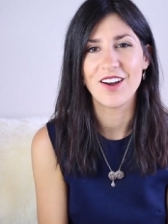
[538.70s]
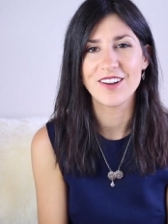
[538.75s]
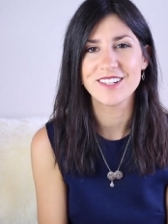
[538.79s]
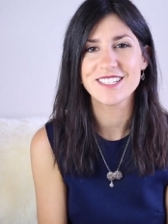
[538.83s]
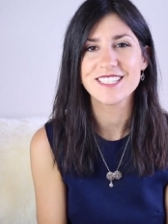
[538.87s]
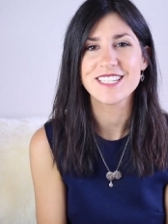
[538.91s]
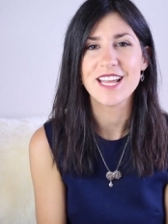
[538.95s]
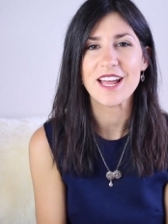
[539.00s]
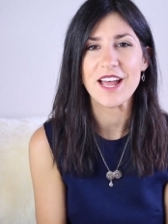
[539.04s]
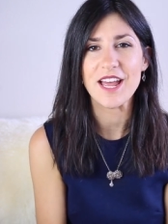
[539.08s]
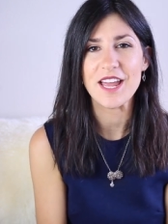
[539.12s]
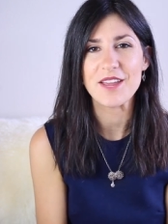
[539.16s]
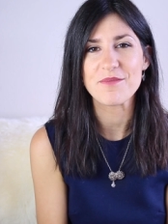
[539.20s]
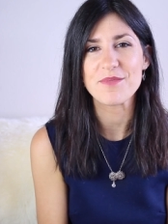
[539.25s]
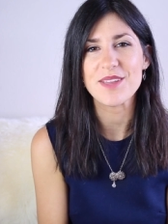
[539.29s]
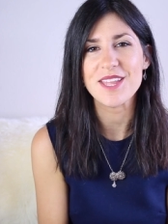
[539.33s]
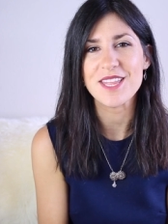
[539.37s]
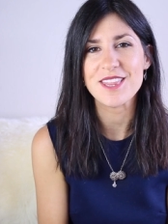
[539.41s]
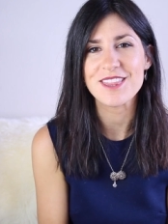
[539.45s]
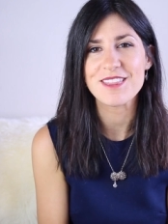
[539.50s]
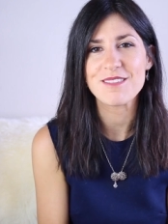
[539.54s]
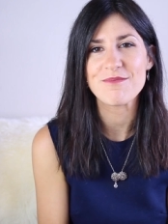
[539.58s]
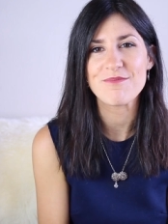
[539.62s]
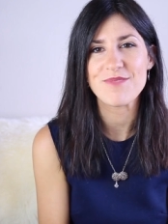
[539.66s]
long time
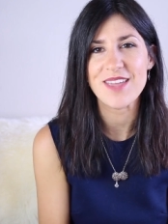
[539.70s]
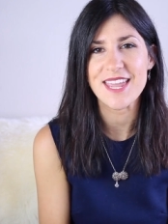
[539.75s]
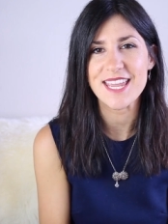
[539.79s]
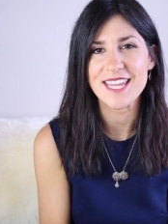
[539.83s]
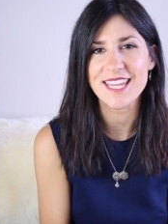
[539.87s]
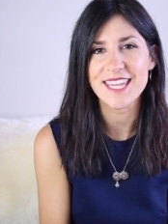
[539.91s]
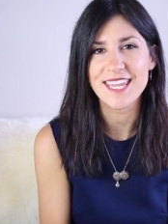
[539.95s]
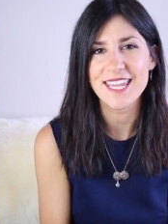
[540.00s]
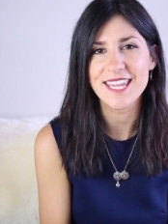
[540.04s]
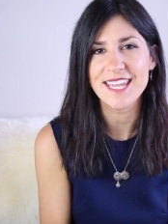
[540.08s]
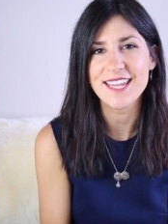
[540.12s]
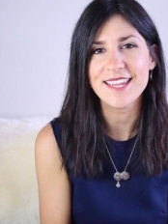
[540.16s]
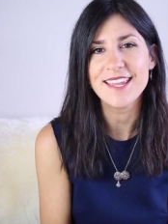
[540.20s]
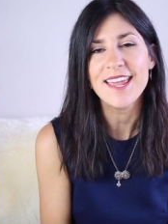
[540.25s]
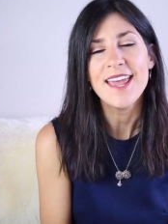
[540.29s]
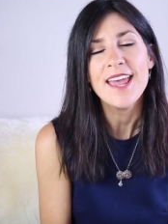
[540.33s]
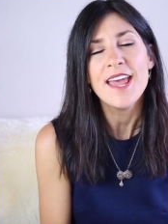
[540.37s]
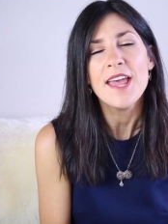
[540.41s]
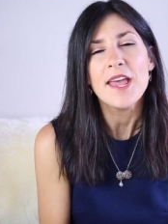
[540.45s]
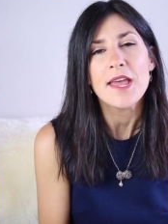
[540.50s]
in the making.